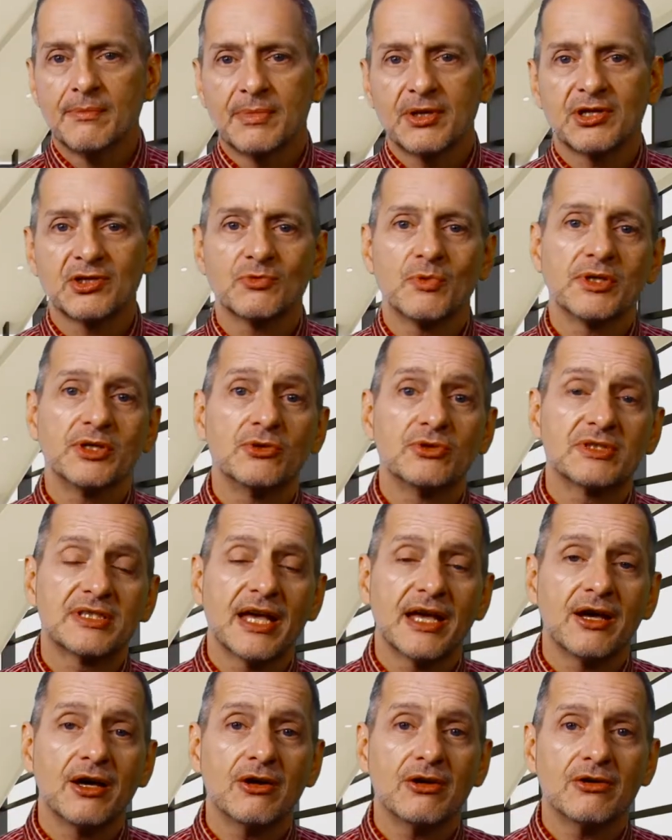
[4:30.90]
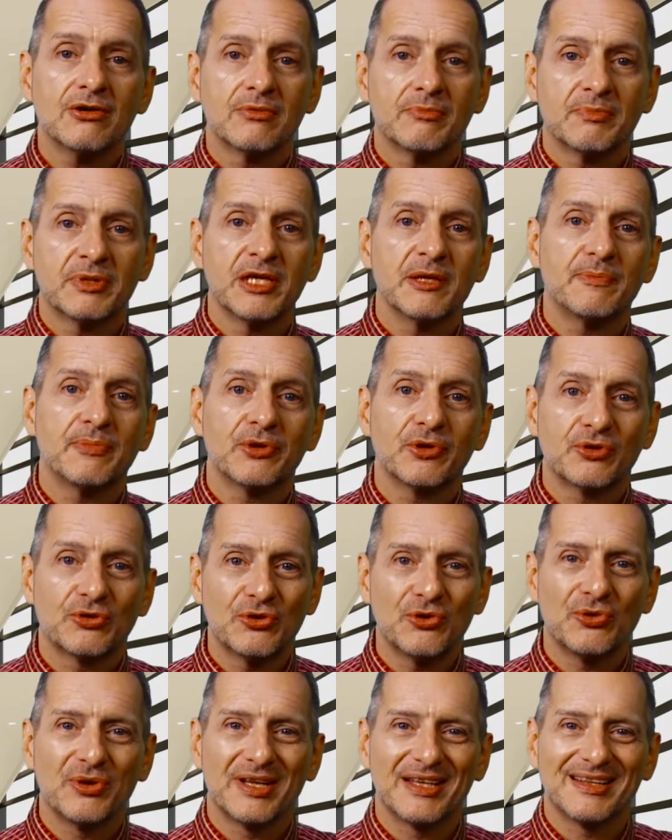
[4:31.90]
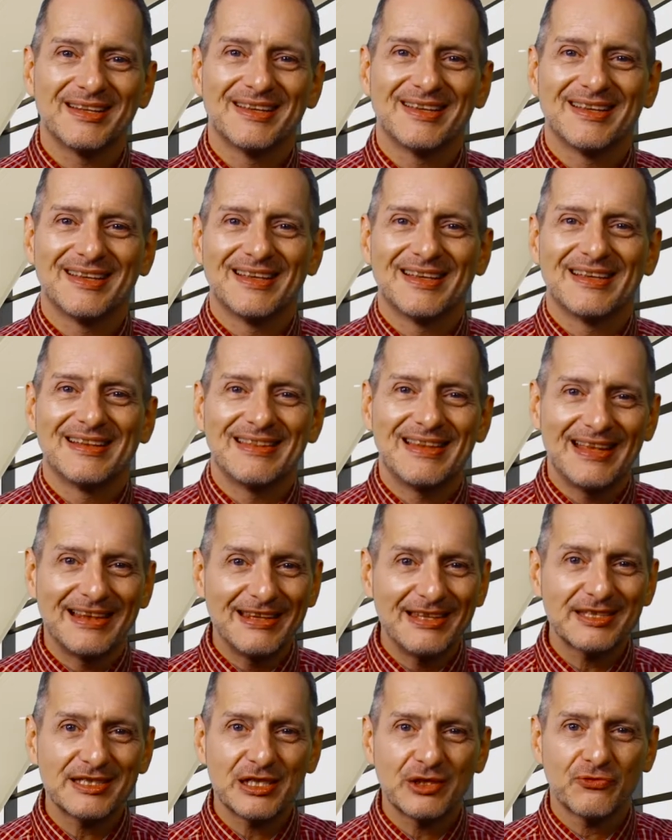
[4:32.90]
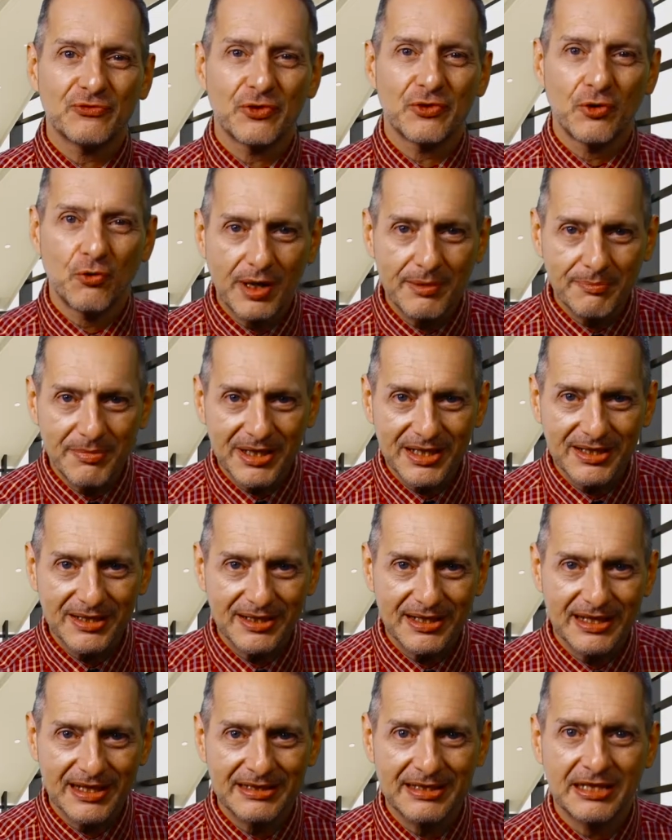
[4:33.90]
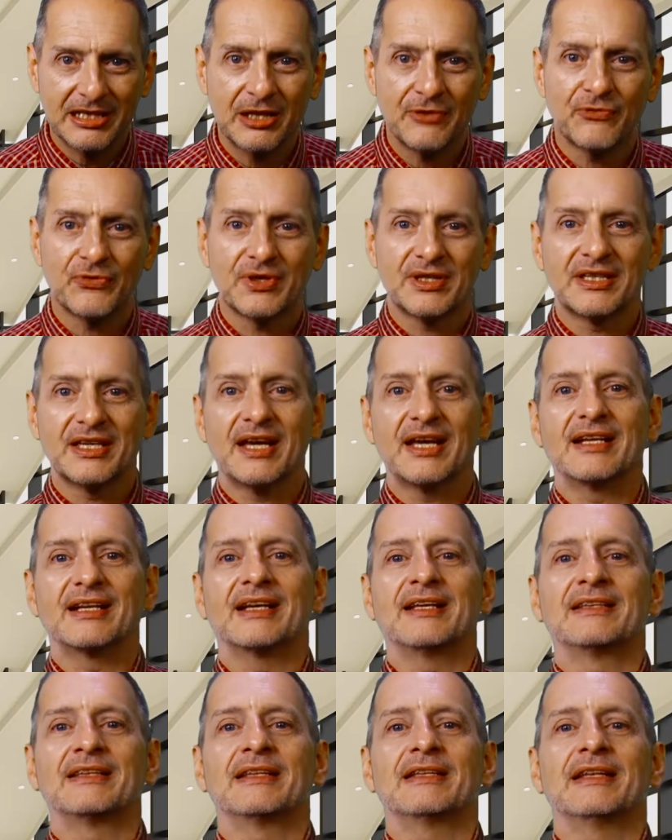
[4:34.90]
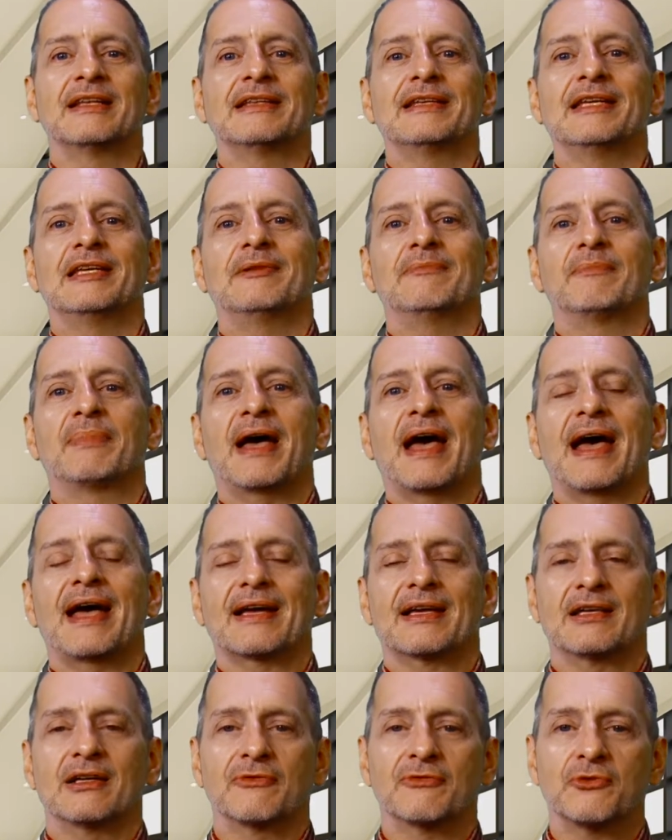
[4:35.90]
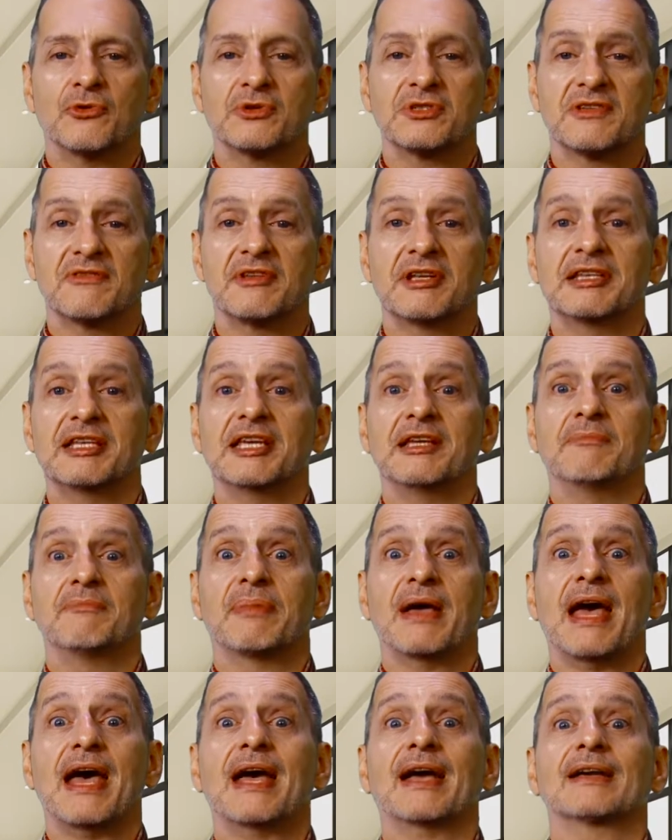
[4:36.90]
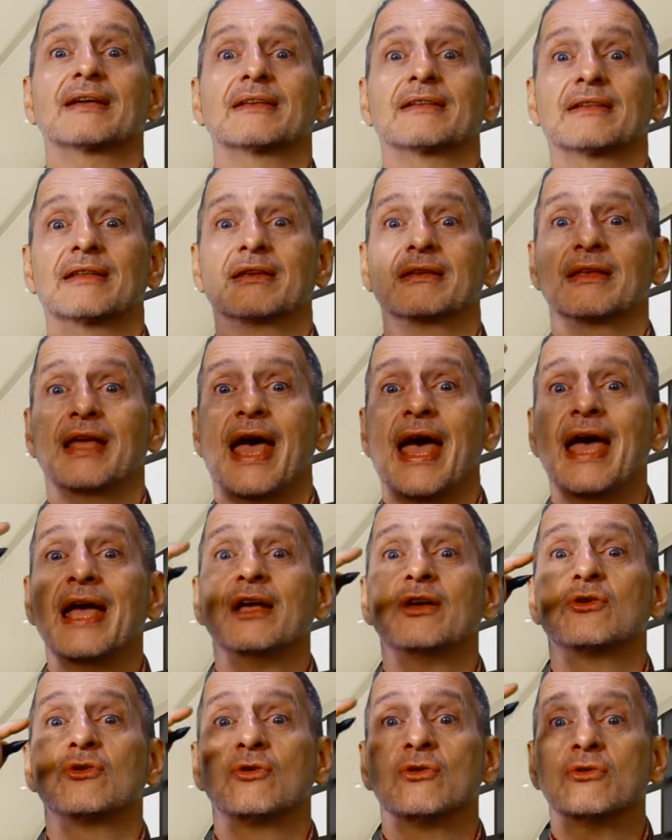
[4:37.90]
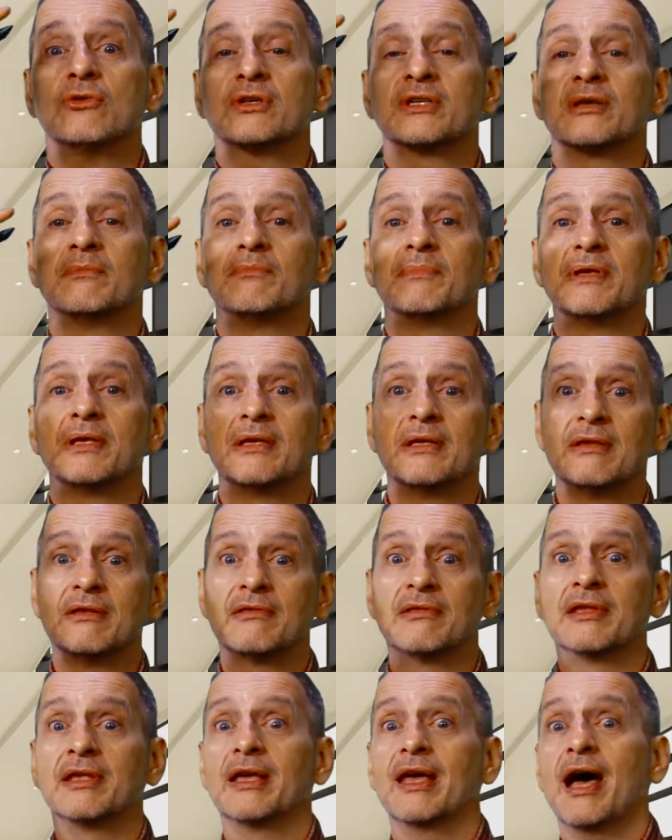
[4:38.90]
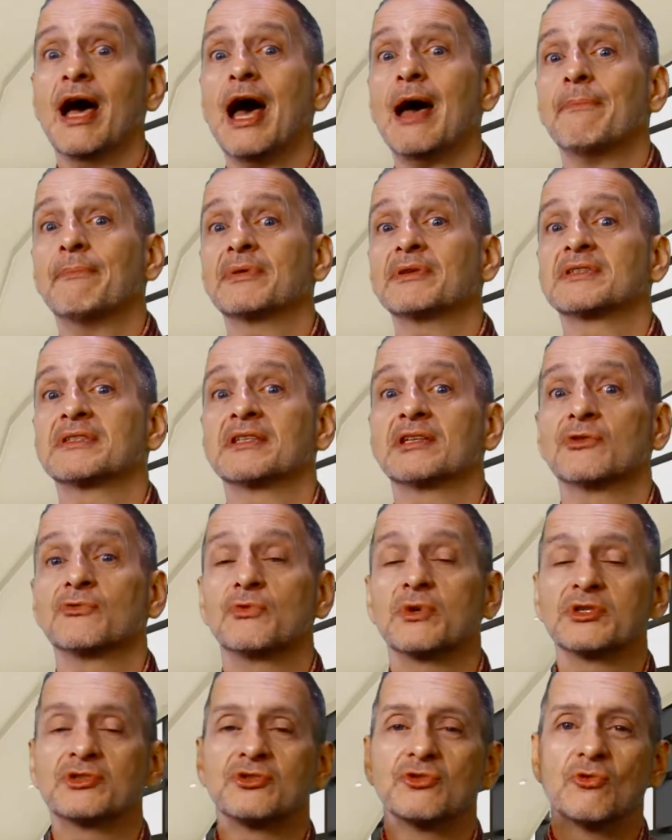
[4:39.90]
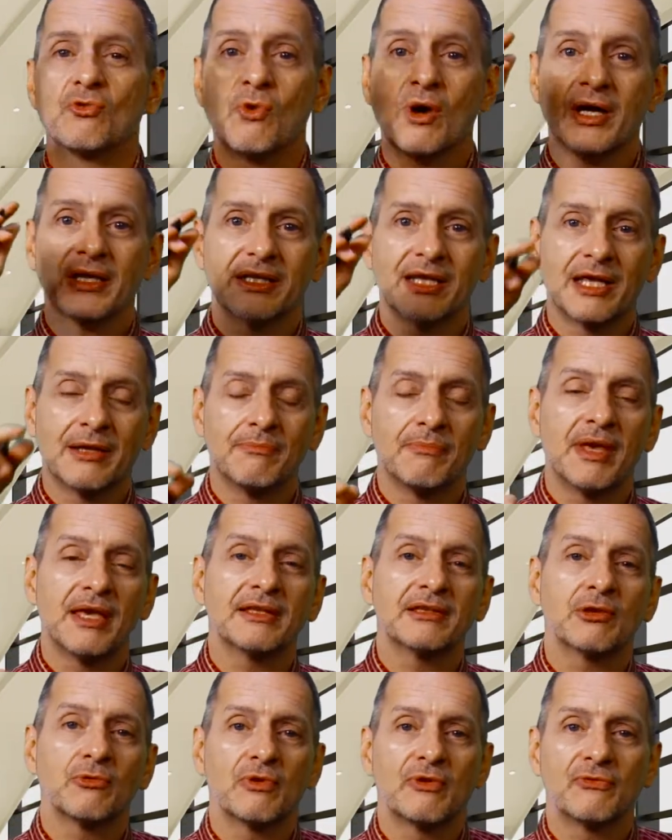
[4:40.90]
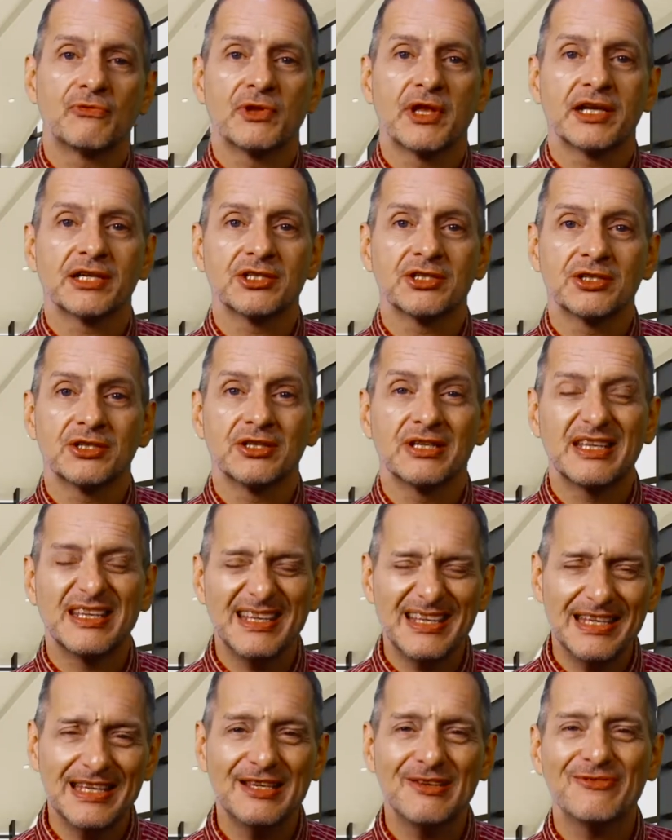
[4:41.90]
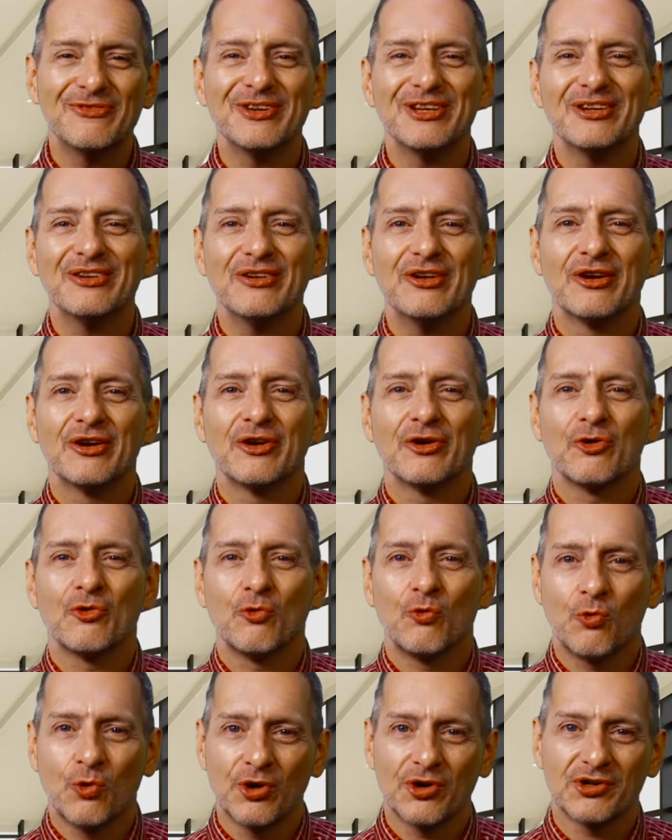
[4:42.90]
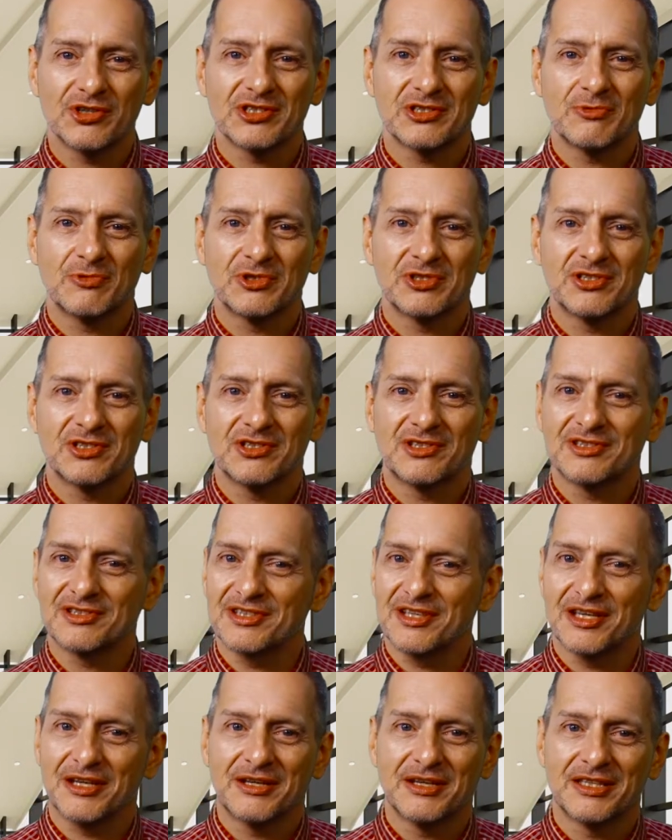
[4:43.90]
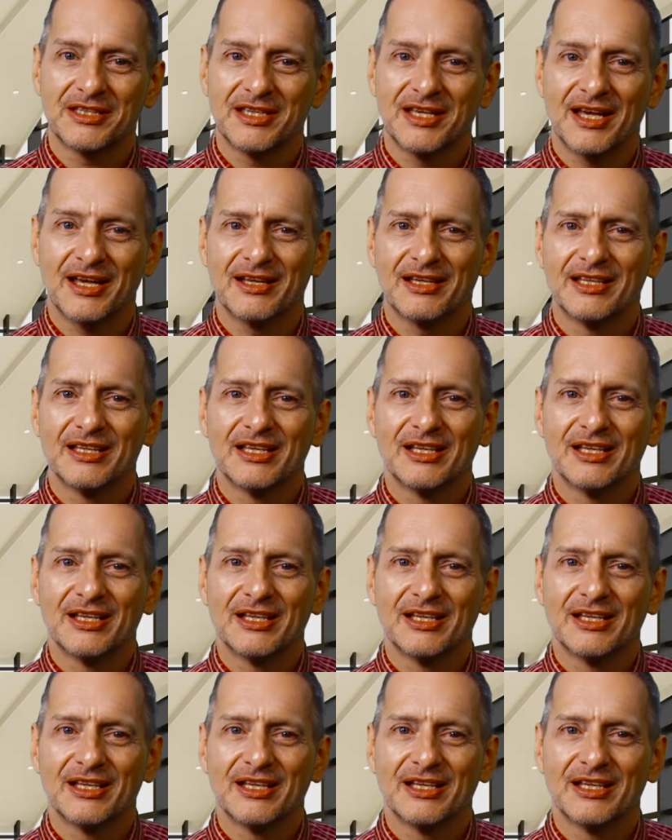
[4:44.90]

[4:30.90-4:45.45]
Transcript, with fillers: because when you tell people to do it they listen for one minute and then they forget and then they lean back and of course if they lean back the angle can be the opposite of what you want and make the reflection even worse which is uh, yeah